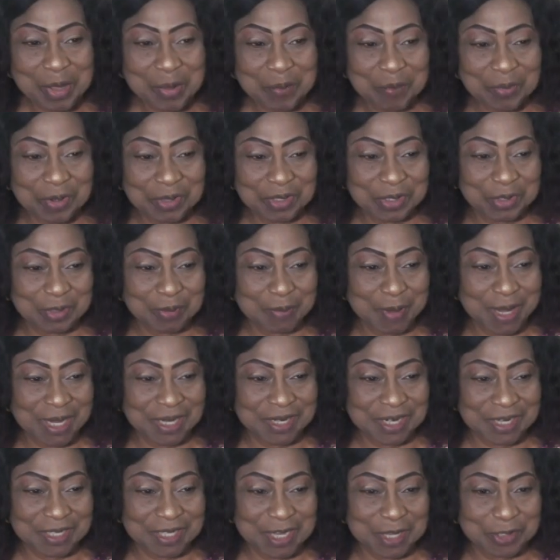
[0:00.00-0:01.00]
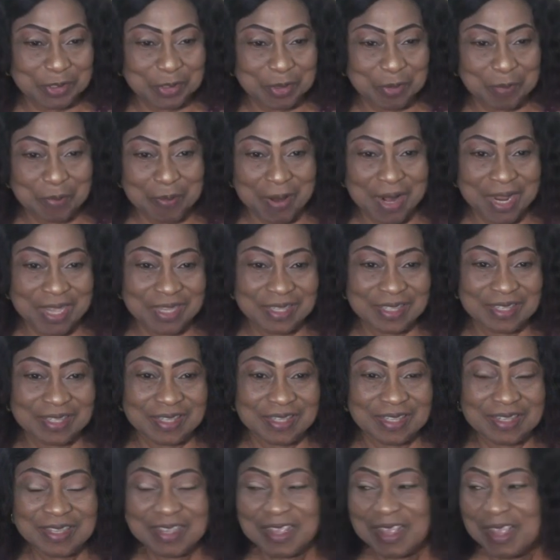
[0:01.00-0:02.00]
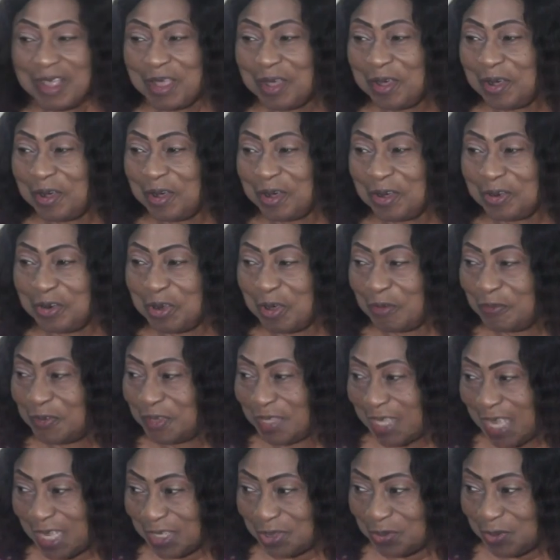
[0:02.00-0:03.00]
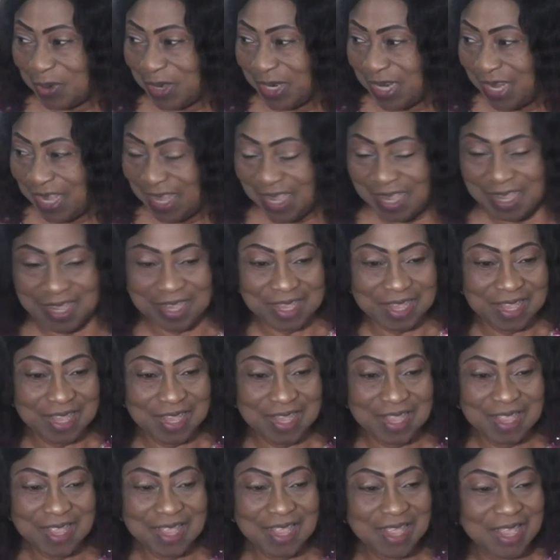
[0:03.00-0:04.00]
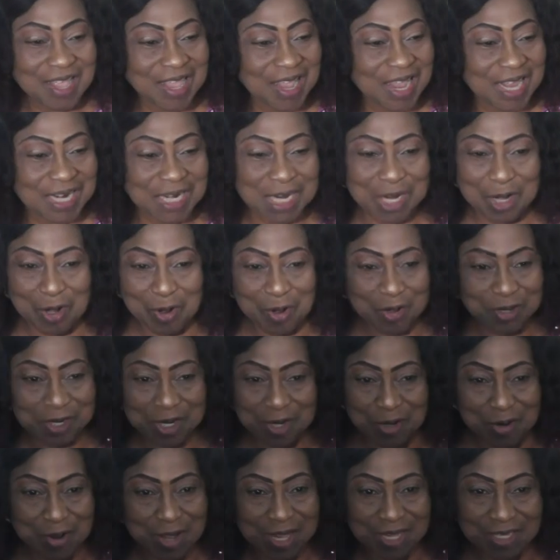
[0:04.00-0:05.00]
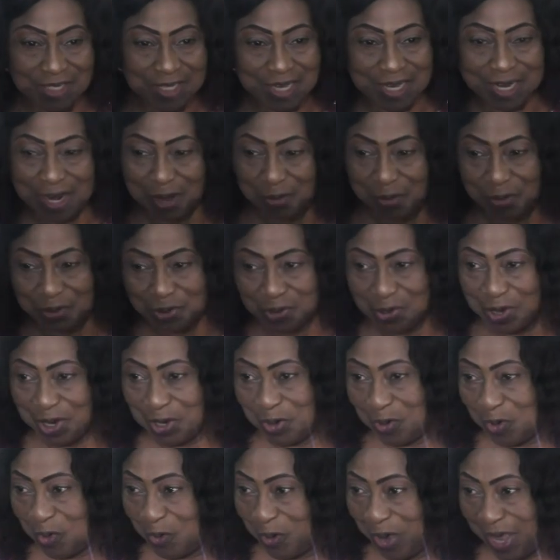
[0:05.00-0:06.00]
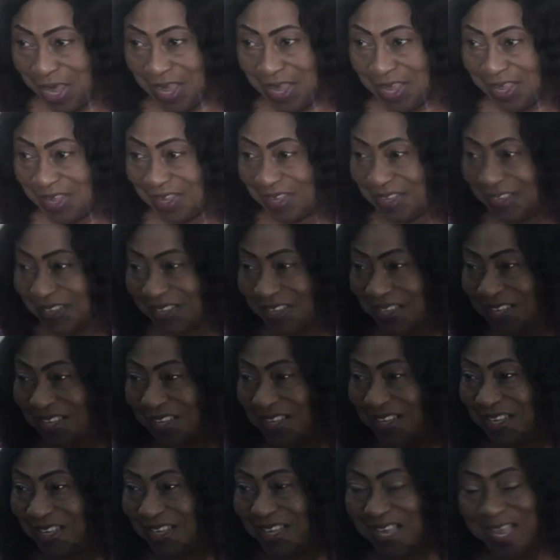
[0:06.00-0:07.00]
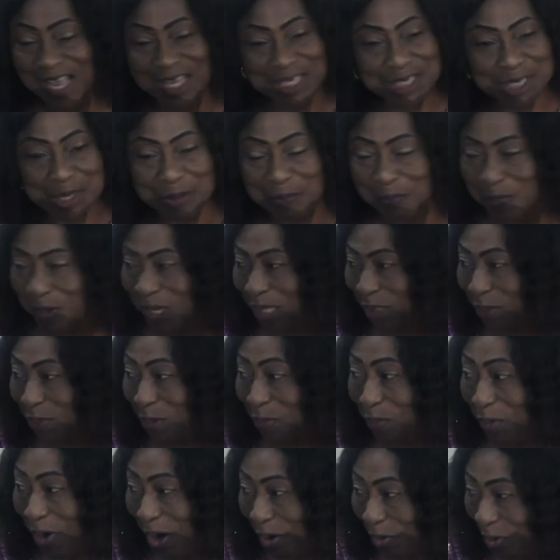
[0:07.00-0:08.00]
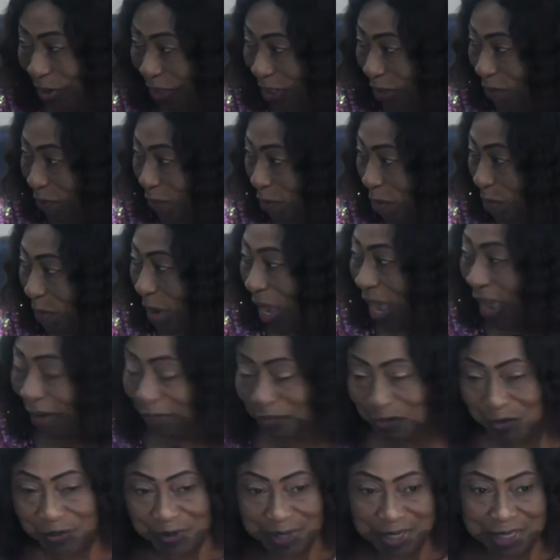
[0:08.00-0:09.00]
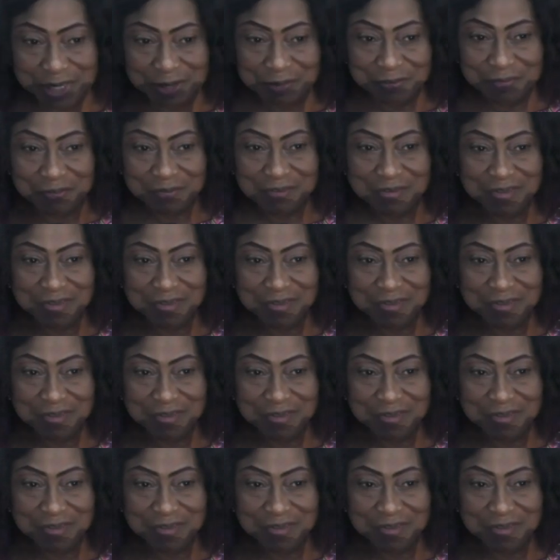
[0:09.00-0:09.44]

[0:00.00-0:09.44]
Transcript: but to my greatest surprise, all the officers were there and they locked the door and said I was going nowhere. I said, please, people are waiting for me, I have to leave.